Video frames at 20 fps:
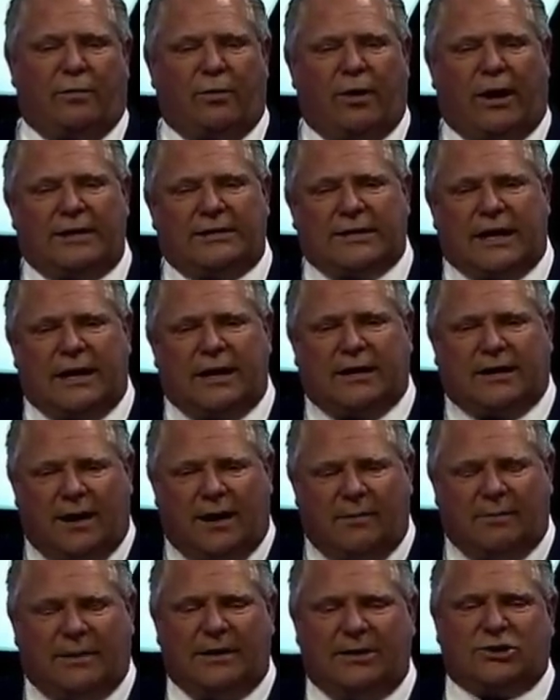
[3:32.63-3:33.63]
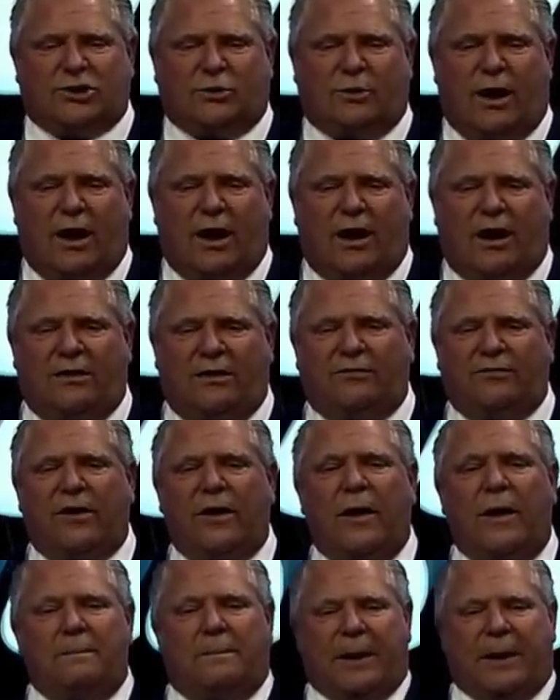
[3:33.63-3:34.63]
And when I say companies thrive,
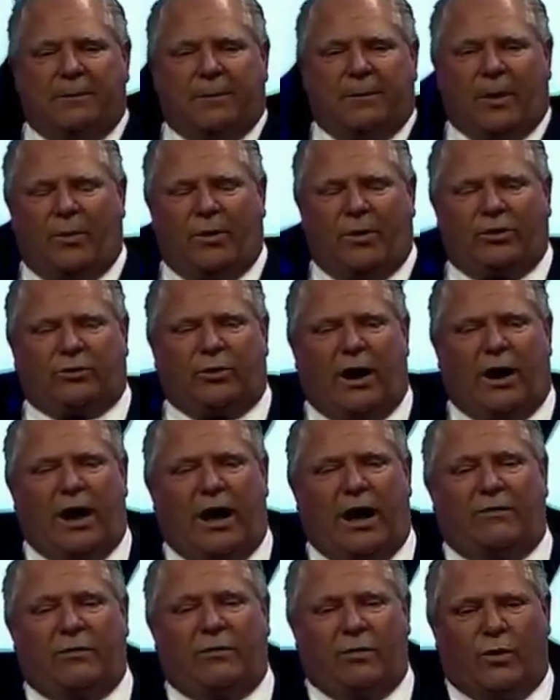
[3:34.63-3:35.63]
people will thrive.